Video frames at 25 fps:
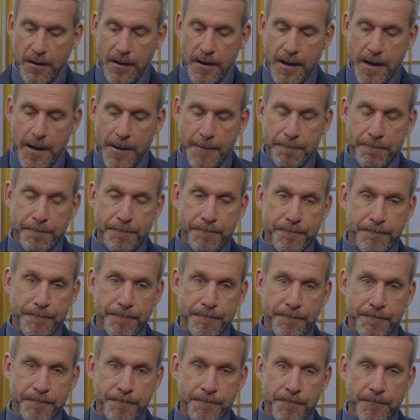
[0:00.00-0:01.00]

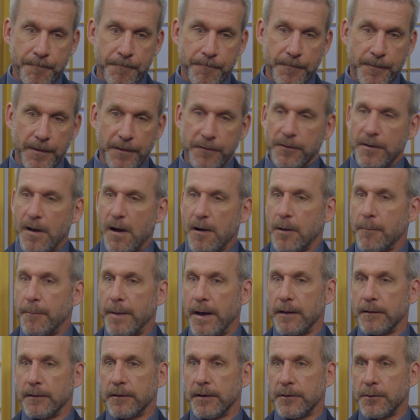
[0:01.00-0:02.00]

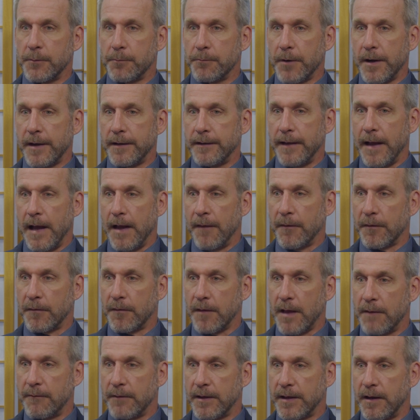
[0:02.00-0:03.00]
Let's break down the
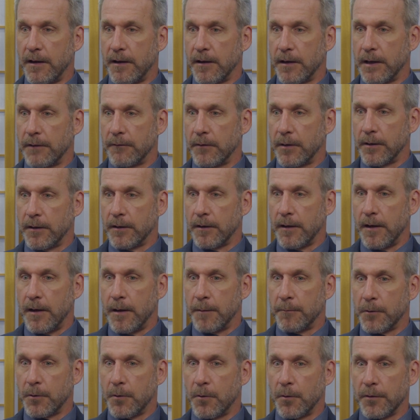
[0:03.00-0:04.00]
Savvy
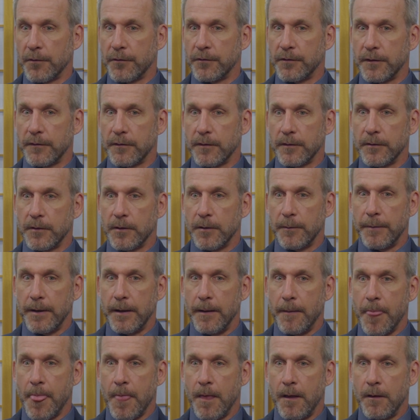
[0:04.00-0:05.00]
Caregiver course just a little
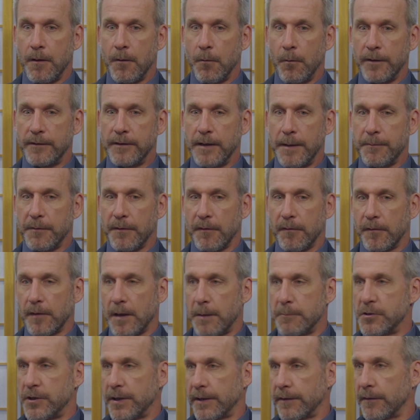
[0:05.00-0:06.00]
bit. What types of
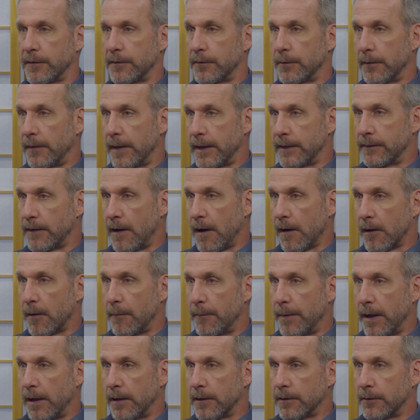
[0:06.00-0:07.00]
subjects do they talk
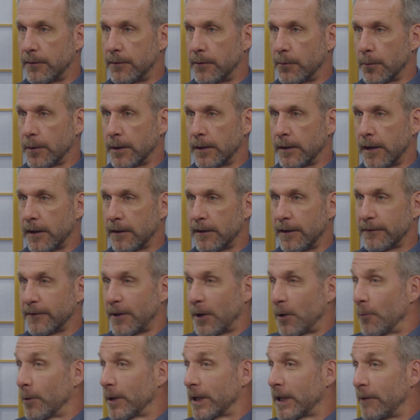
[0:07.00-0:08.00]
about during that class?
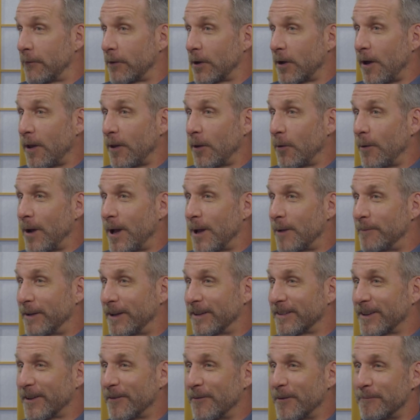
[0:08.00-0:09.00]
I don't want to give it all away
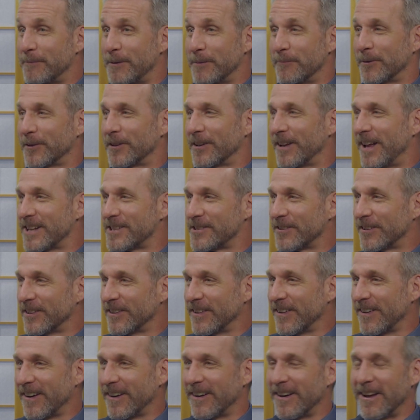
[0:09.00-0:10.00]
because I want people to actually
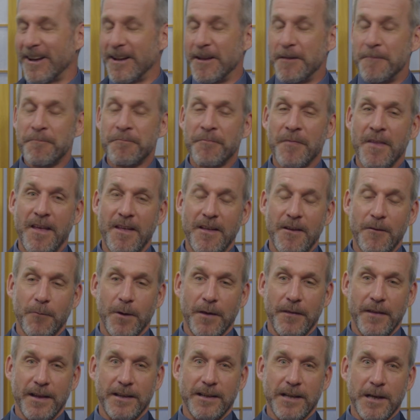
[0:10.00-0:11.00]
learn on it
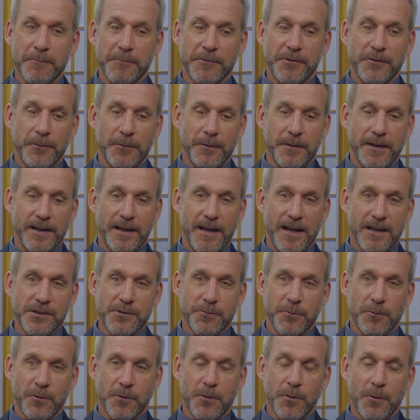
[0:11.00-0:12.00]
when they come to the
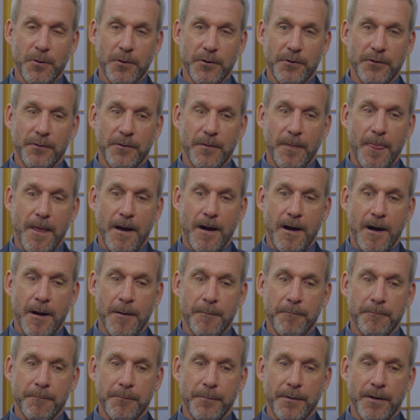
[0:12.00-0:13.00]
actual course.
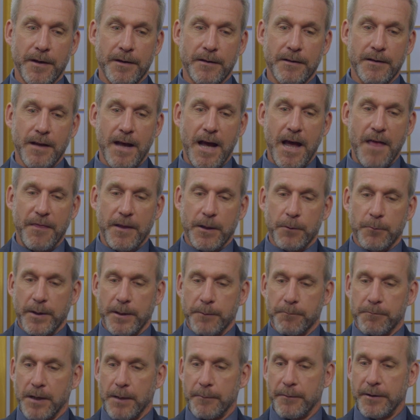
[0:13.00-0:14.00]
But I think we
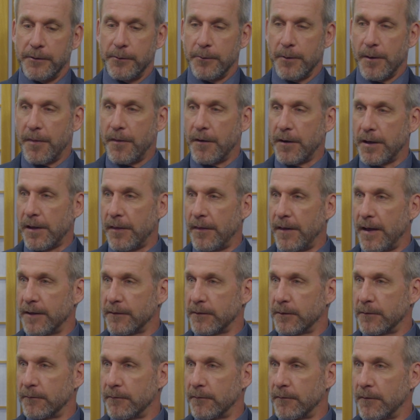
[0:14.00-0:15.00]
could probably do a
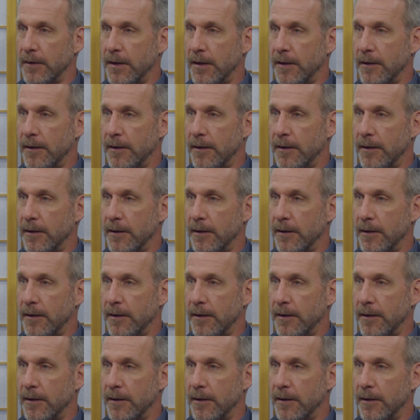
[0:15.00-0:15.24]
30,000